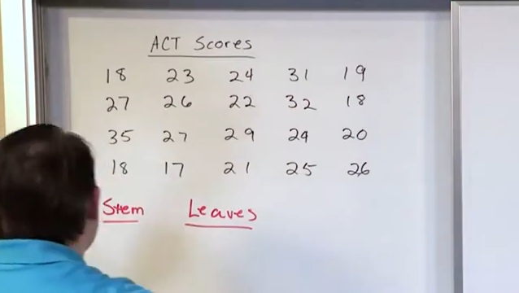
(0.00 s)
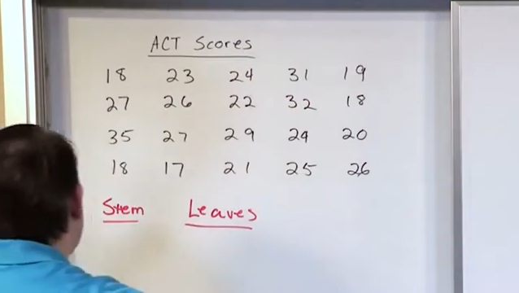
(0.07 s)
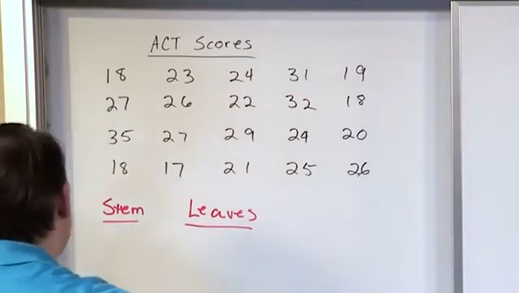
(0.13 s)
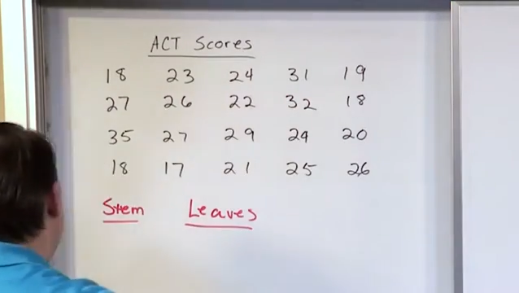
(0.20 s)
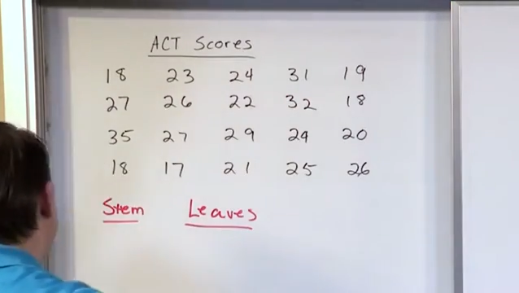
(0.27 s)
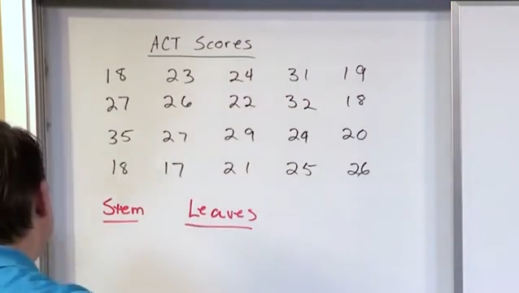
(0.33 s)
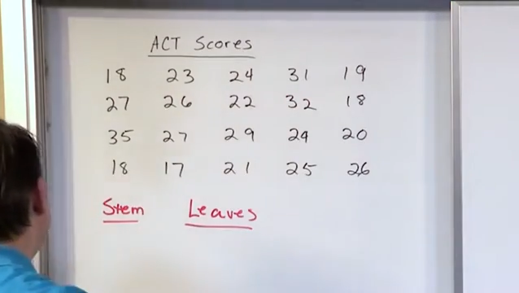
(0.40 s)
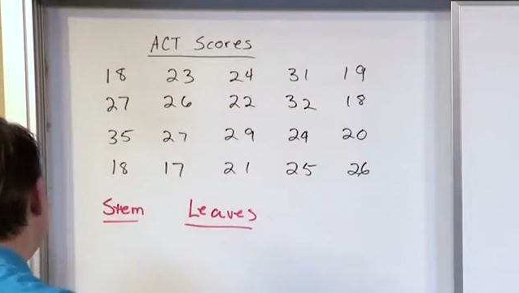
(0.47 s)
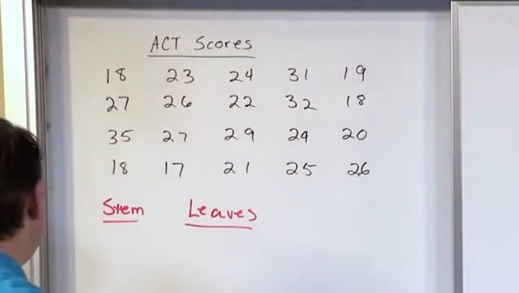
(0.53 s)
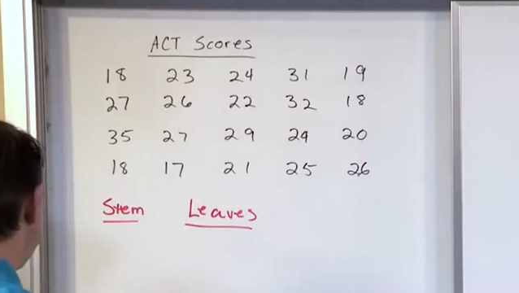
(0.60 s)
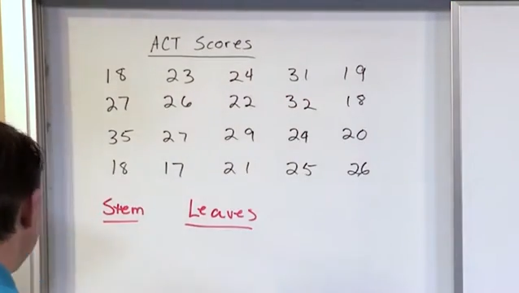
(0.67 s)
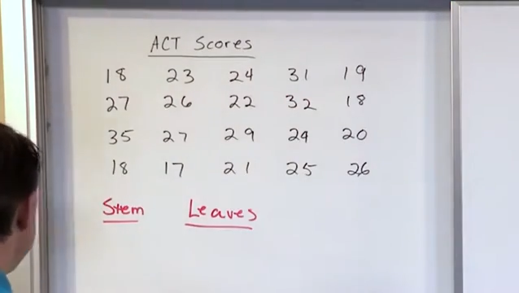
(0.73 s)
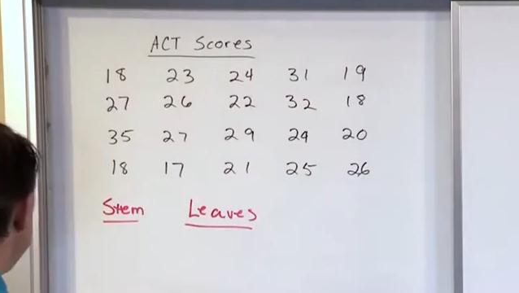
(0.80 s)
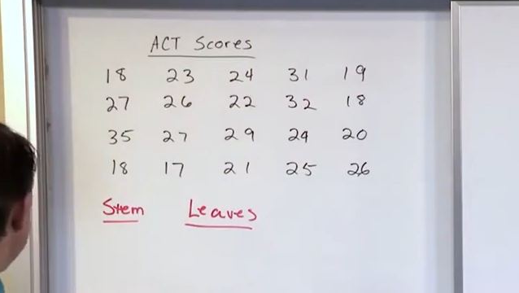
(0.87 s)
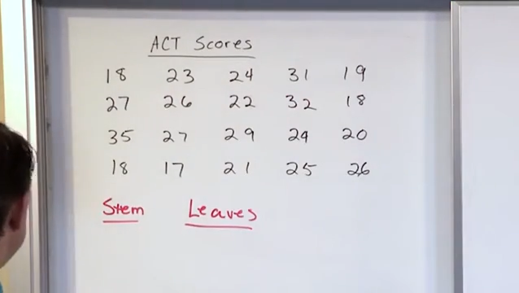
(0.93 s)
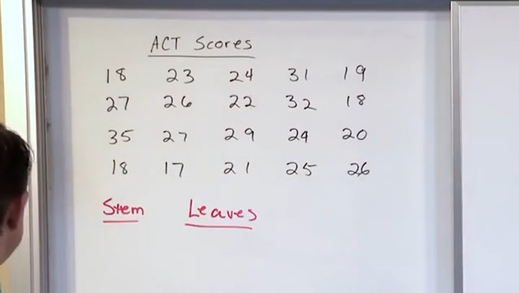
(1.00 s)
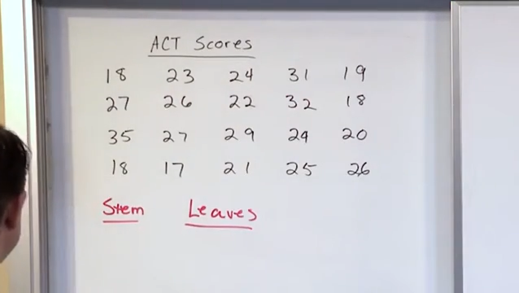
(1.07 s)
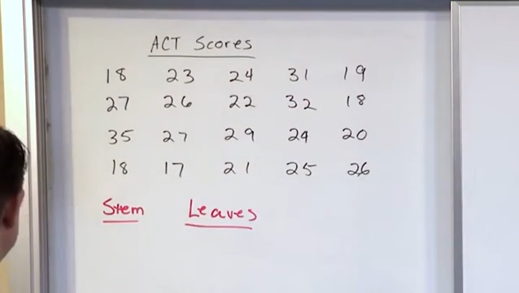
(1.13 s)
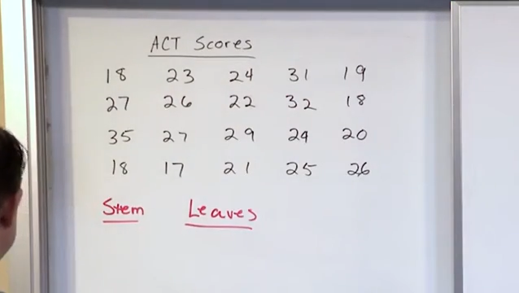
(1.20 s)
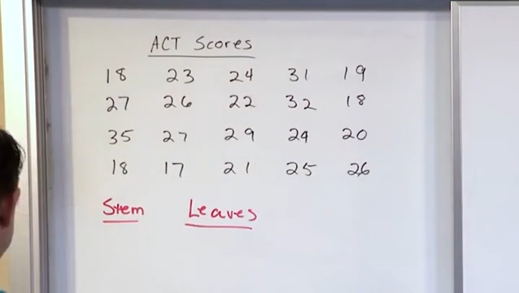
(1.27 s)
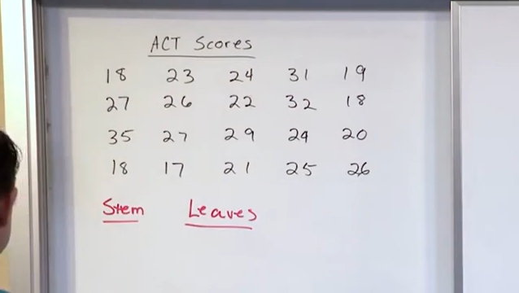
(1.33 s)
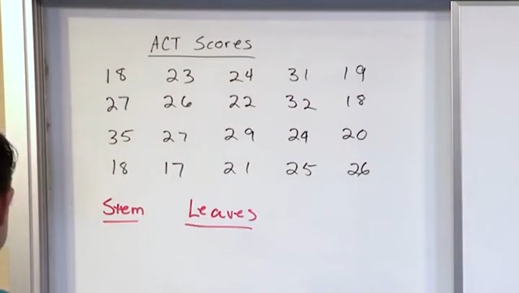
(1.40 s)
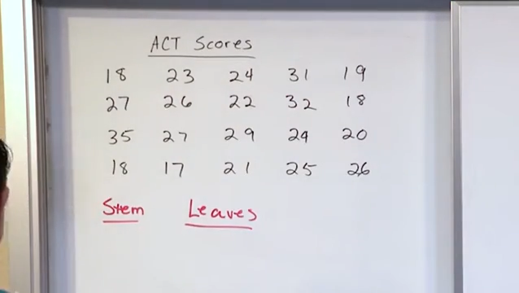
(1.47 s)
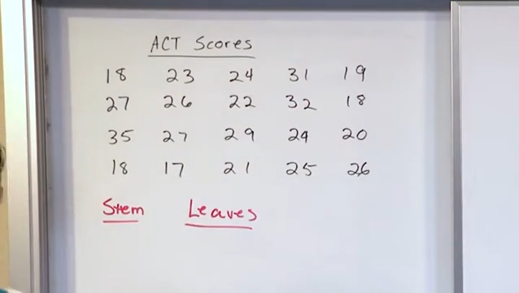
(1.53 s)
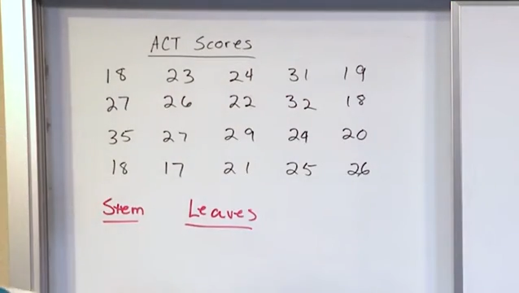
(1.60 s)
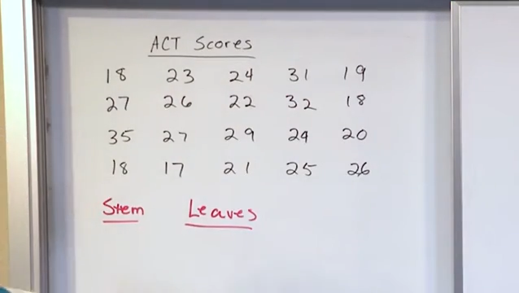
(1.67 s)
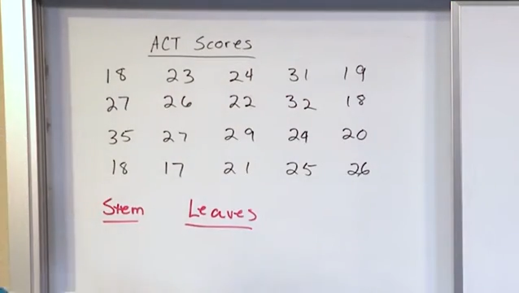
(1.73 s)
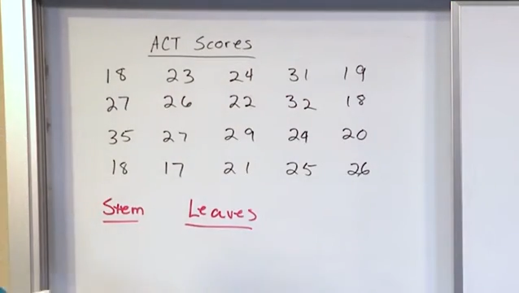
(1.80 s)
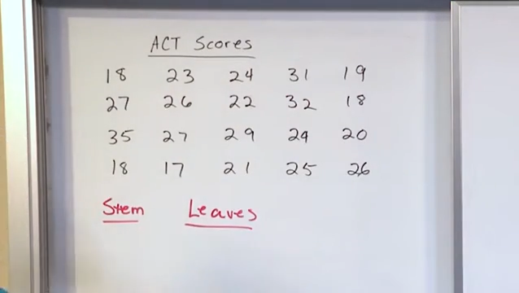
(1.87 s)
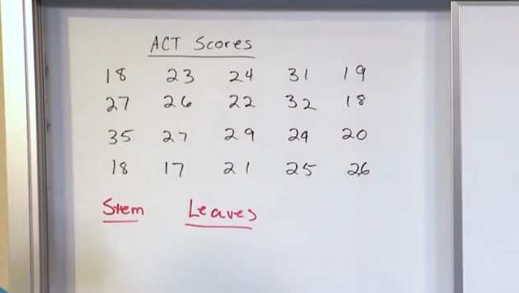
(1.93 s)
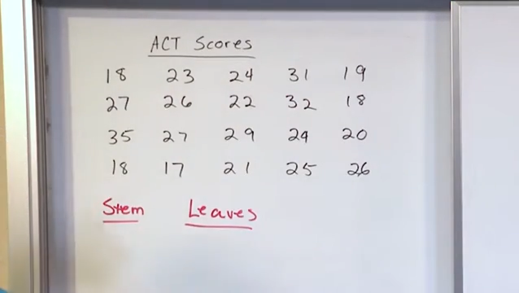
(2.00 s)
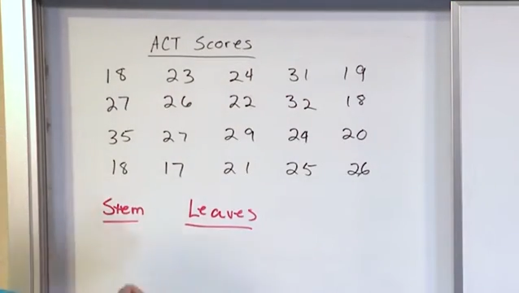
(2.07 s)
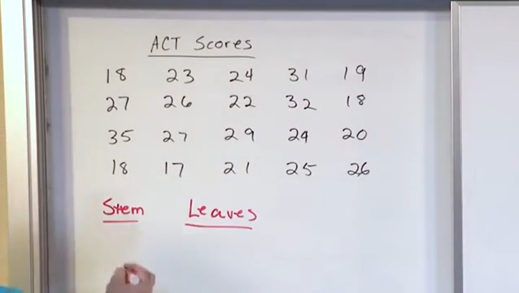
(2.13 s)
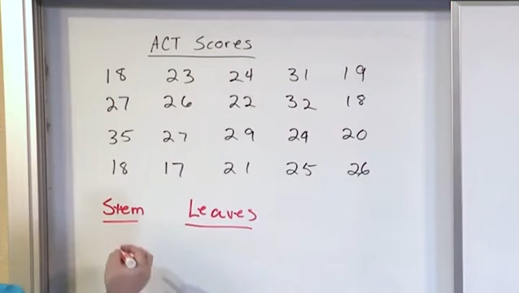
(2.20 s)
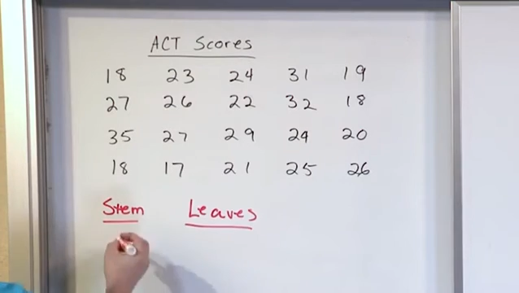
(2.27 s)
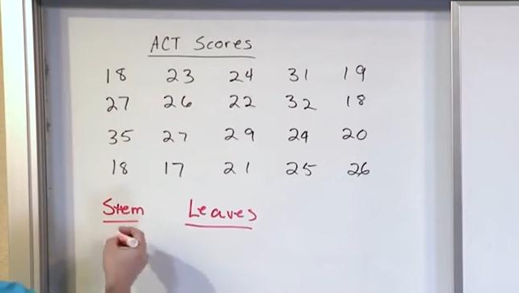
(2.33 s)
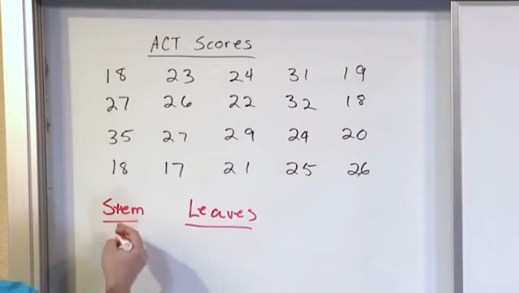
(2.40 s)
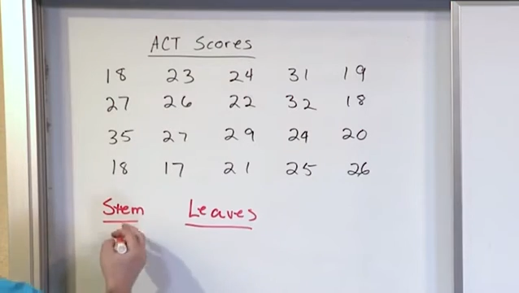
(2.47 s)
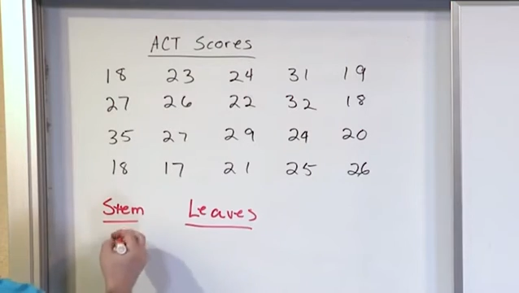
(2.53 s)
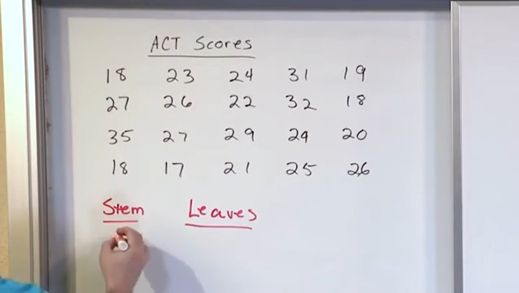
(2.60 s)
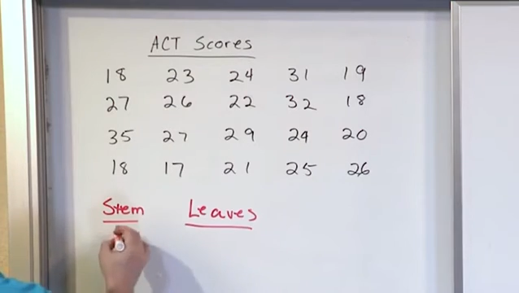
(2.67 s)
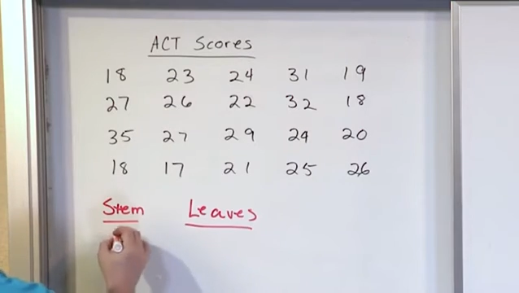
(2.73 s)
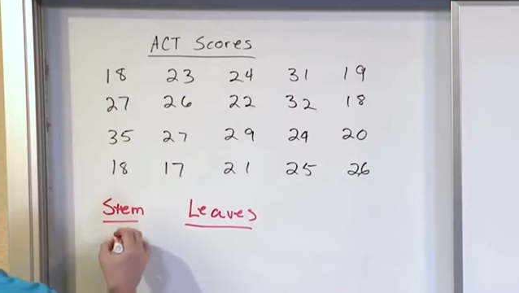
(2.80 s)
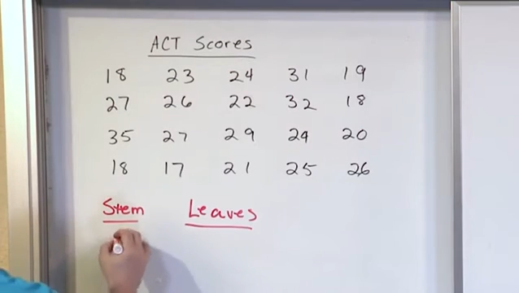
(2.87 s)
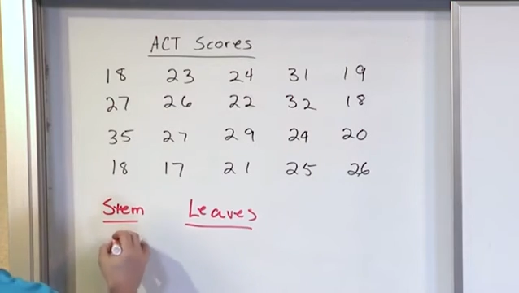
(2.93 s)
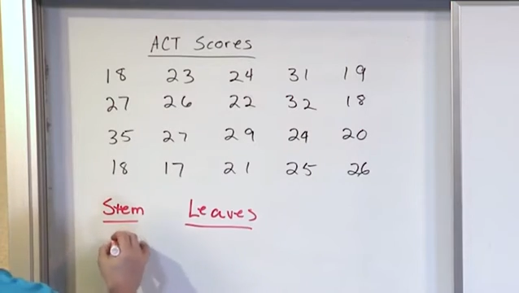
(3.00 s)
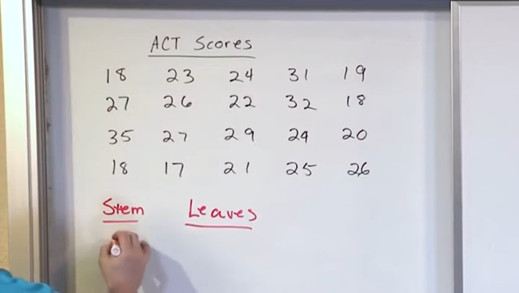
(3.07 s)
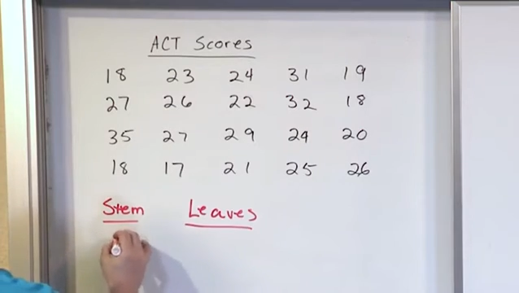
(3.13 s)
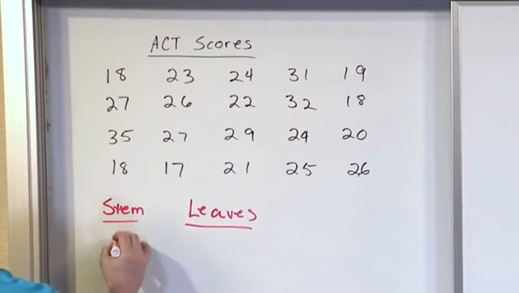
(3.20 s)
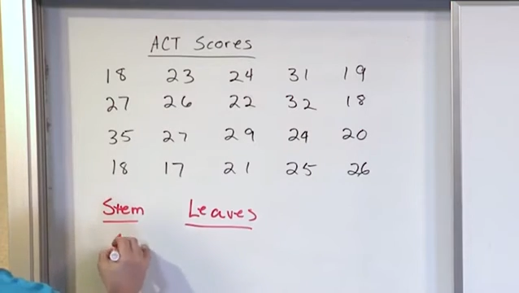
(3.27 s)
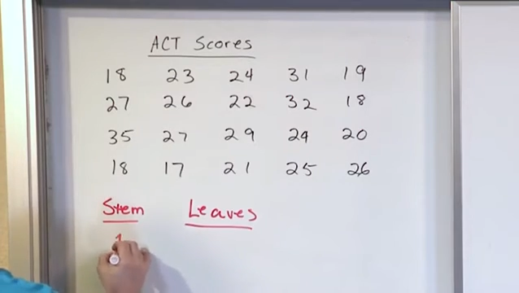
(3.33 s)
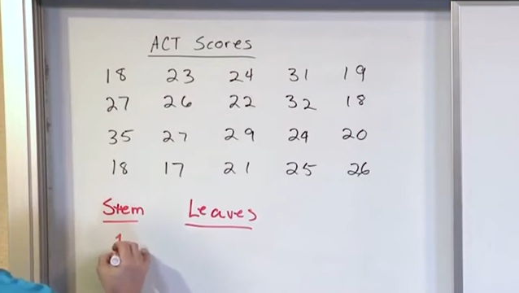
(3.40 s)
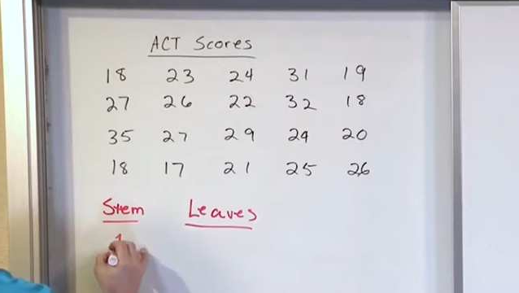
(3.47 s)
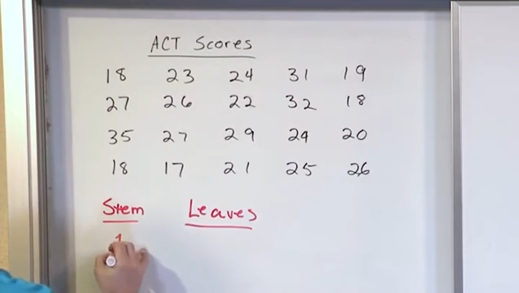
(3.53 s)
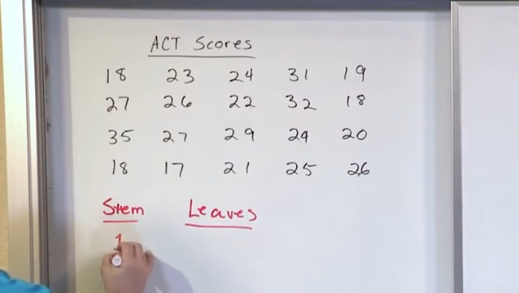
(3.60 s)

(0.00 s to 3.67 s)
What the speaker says: (no speaker visible)